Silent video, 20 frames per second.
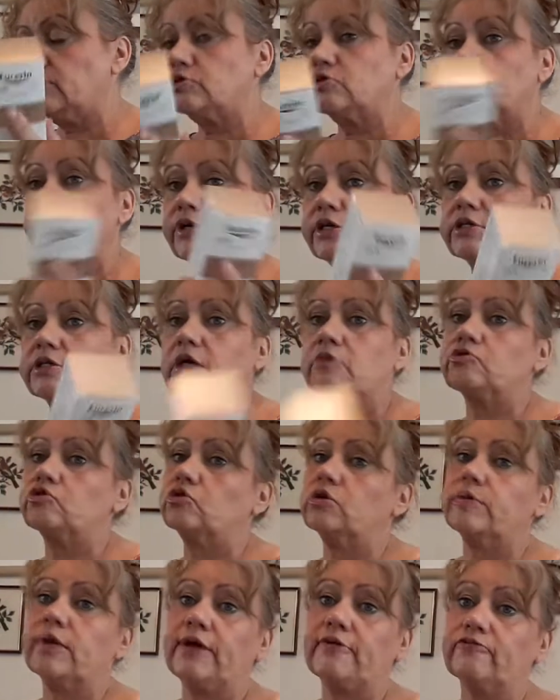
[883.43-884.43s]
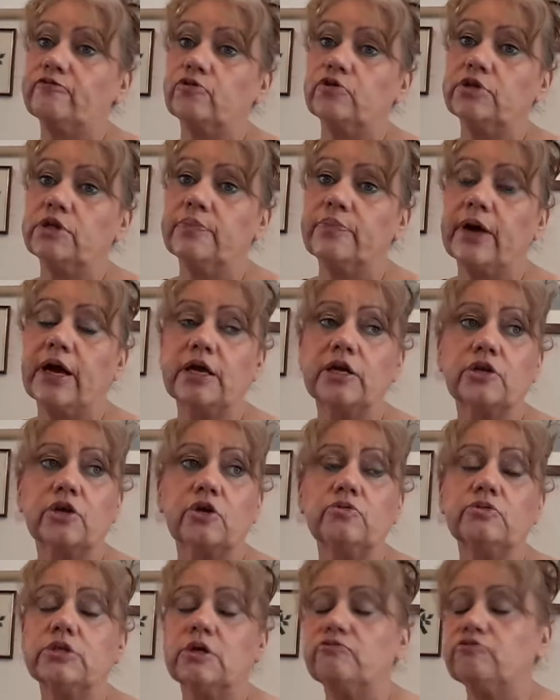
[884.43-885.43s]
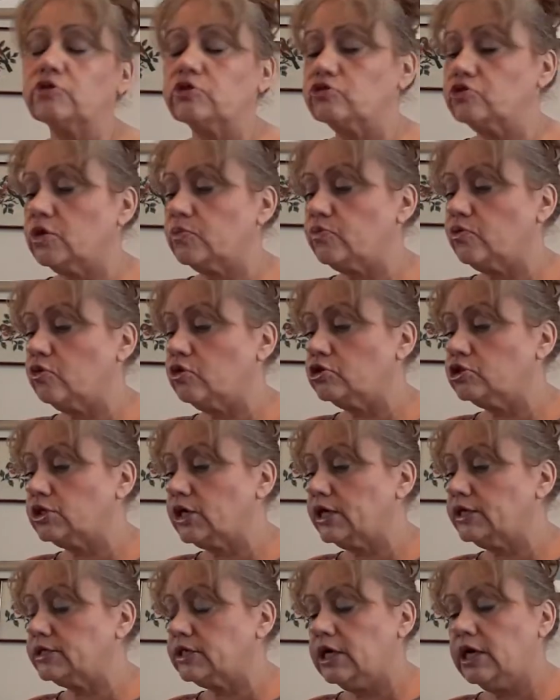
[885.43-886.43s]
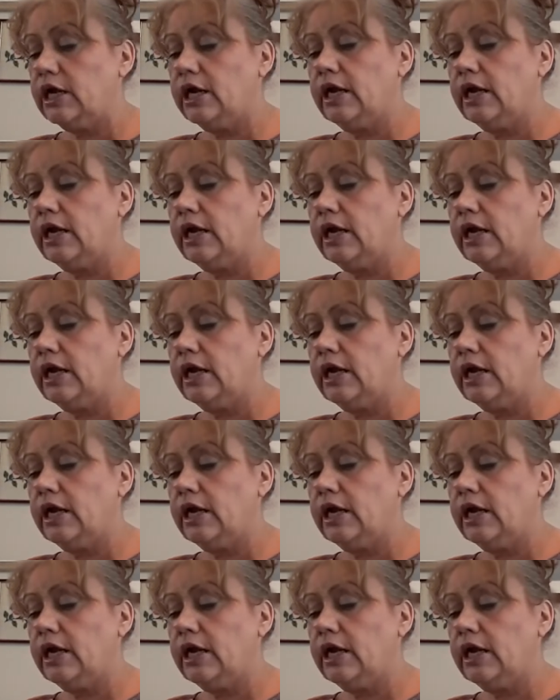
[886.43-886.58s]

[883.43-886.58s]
So basically, I saw that phone in the background. I really do apologise.